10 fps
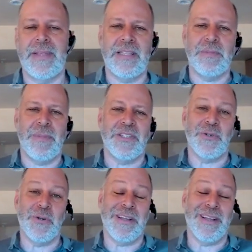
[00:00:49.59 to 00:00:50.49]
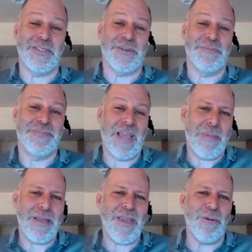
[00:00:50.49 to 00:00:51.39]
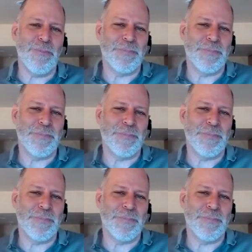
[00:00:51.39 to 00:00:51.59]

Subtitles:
That's my short answer. How about you?